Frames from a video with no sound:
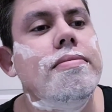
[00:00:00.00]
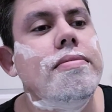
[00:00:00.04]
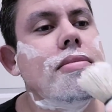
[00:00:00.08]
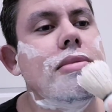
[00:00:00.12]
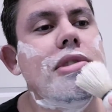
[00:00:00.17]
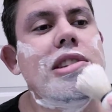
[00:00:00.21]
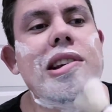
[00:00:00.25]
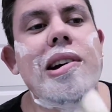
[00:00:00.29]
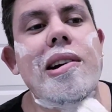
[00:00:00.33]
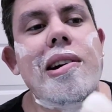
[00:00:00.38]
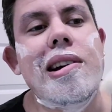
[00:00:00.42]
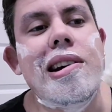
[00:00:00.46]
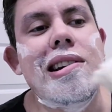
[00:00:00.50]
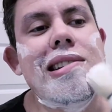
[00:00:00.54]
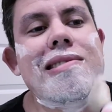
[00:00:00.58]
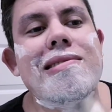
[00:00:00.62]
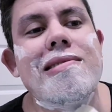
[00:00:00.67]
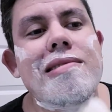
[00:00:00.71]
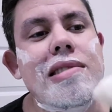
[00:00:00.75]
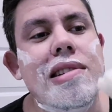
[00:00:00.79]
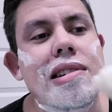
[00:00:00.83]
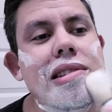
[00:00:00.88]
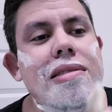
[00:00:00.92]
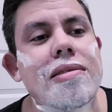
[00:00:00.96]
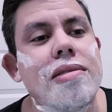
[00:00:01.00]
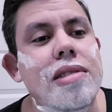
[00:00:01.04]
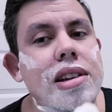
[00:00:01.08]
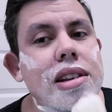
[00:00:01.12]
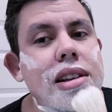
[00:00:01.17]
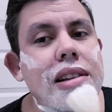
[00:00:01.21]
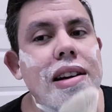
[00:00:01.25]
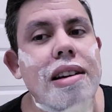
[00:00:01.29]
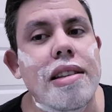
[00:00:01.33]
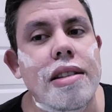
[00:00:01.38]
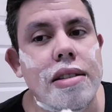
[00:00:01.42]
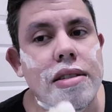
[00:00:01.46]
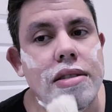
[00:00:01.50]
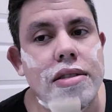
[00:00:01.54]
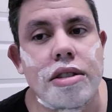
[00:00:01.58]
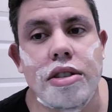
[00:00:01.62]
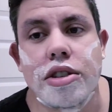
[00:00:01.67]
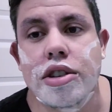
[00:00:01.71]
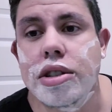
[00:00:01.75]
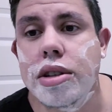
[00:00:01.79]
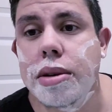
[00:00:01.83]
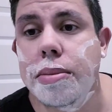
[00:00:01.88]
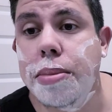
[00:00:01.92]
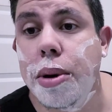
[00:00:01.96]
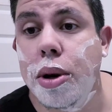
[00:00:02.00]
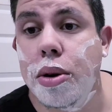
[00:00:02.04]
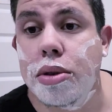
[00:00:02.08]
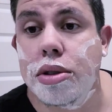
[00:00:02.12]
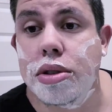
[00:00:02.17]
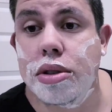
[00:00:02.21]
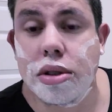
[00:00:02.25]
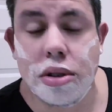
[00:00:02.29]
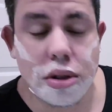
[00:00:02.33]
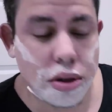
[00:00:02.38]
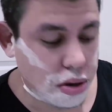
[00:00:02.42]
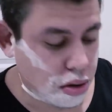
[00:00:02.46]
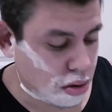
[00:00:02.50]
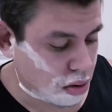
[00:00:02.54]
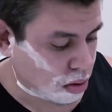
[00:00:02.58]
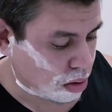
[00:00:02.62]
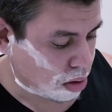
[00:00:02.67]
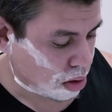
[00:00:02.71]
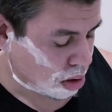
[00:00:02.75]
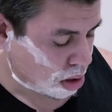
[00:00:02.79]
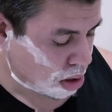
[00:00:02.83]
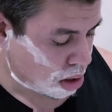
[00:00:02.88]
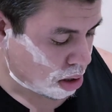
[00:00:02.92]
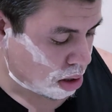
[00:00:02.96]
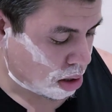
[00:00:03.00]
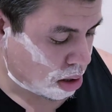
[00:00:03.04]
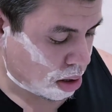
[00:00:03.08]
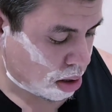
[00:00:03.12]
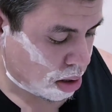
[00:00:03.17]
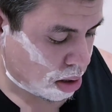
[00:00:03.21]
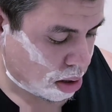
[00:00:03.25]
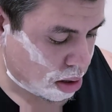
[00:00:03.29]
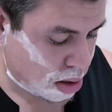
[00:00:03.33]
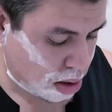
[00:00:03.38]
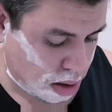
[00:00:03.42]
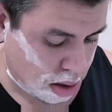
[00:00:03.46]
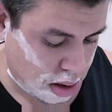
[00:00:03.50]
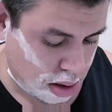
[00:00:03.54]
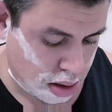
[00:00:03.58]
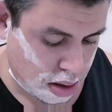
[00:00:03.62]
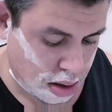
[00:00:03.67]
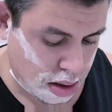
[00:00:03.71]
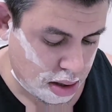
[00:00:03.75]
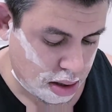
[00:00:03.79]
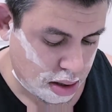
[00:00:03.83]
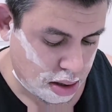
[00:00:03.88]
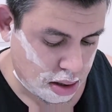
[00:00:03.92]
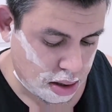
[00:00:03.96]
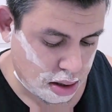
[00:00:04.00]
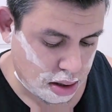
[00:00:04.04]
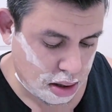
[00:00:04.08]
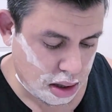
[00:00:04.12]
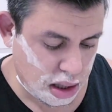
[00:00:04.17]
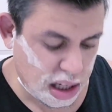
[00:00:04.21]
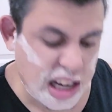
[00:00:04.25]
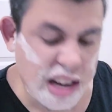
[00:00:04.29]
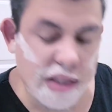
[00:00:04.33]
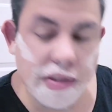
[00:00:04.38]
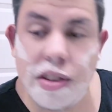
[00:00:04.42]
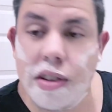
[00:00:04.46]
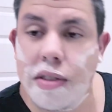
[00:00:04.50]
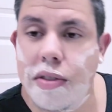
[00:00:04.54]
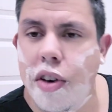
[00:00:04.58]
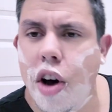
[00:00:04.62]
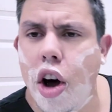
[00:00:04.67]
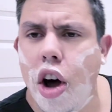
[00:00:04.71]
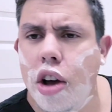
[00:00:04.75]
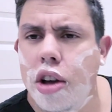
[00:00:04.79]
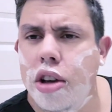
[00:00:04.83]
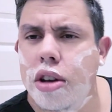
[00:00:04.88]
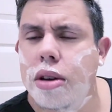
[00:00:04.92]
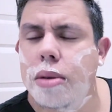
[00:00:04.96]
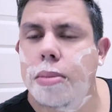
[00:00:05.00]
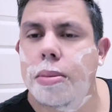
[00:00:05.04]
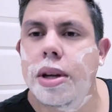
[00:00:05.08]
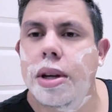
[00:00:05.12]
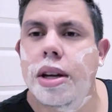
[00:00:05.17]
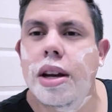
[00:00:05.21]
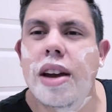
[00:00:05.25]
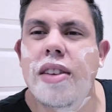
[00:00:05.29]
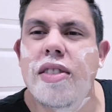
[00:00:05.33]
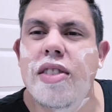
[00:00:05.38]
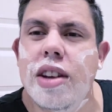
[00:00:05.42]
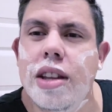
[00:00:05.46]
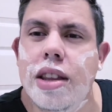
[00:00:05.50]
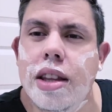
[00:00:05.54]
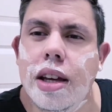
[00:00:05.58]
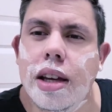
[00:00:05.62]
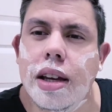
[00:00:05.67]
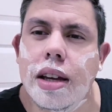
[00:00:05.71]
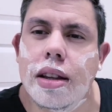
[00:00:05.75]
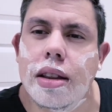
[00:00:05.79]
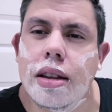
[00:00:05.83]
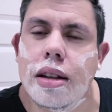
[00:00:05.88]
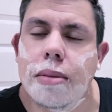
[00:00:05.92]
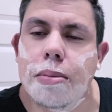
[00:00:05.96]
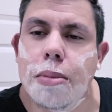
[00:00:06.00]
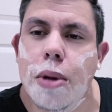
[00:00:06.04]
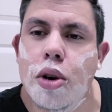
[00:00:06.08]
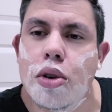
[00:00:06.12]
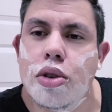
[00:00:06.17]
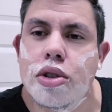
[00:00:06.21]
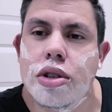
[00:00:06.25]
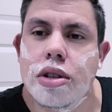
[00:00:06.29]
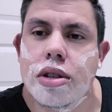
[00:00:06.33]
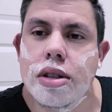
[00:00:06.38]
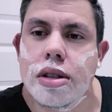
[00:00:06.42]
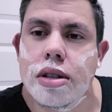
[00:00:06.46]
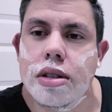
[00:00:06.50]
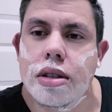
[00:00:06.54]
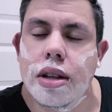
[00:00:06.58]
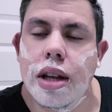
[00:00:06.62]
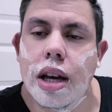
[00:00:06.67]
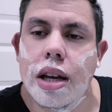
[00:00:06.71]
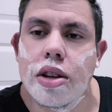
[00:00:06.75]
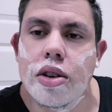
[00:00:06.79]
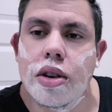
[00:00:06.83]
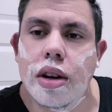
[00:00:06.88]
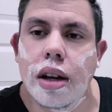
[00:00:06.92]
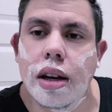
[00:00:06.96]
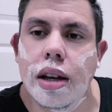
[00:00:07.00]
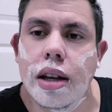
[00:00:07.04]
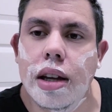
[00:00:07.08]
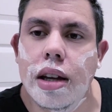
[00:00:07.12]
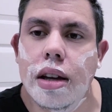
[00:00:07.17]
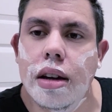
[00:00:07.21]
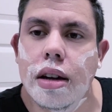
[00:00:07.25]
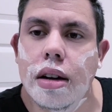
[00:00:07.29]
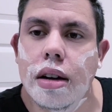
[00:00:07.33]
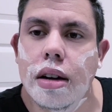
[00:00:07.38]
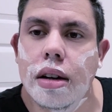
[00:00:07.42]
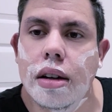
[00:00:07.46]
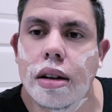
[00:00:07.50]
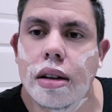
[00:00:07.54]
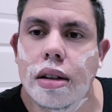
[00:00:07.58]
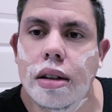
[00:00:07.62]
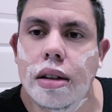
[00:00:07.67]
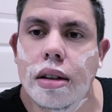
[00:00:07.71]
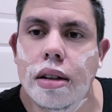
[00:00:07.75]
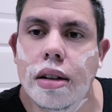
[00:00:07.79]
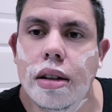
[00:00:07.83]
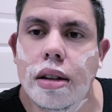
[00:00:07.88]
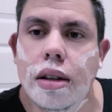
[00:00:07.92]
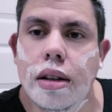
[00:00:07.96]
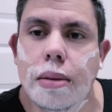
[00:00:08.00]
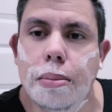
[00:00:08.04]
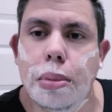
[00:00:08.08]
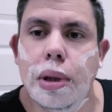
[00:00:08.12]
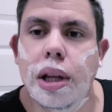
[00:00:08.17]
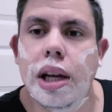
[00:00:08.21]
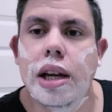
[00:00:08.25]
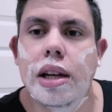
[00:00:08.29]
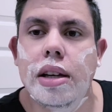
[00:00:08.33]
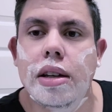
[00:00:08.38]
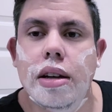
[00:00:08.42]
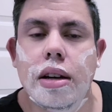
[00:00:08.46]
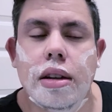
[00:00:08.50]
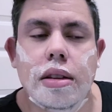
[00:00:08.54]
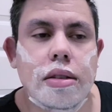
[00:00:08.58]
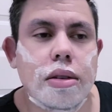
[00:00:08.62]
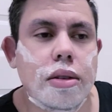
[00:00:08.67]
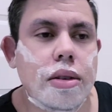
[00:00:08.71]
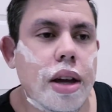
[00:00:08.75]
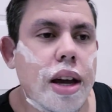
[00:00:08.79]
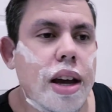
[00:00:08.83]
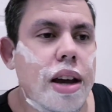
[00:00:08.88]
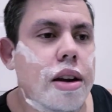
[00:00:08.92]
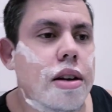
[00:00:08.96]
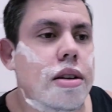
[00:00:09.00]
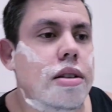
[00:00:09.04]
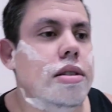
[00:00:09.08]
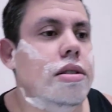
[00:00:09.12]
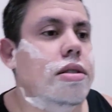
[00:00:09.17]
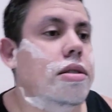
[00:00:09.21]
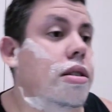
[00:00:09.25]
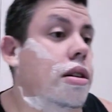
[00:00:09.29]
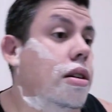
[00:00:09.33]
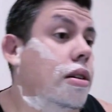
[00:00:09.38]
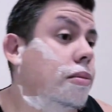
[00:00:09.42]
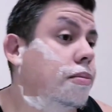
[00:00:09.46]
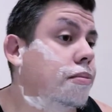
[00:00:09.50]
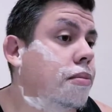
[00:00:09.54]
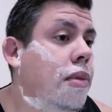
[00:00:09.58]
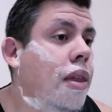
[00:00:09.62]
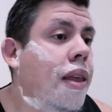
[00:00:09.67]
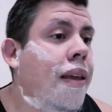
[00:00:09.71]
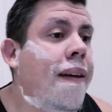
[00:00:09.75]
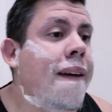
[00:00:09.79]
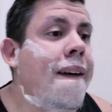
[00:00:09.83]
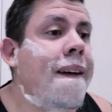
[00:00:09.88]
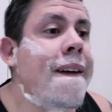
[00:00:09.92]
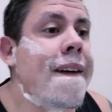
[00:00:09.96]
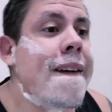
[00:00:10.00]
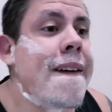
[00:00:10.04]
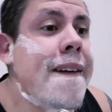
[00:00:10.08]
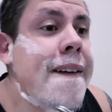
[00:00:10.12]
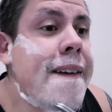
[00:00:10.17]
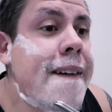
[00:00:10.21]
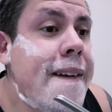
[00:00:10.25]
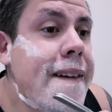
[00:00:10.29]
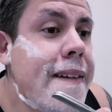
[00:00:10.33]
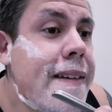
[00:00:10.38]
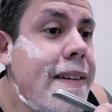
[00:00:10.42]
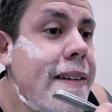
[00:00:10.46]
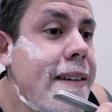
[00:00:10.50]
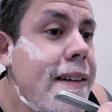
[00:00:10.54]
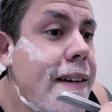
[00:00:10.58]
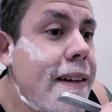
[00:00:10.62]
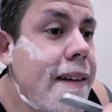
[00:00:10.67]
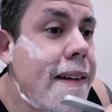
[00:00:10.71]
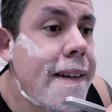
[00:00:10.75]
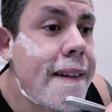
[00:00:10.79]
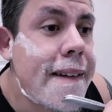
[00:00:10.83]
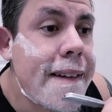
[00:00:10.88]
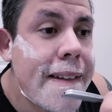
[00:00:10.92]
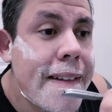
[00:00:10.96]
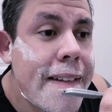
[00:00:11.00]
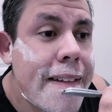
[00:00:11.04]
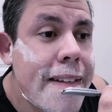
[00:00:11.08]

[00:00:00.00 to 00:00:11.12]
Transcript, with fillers: sorry, I had to re-lather. You're supposed to leave the volume and everything in the motion so that you can hear the blade cut through the hair, so yeah.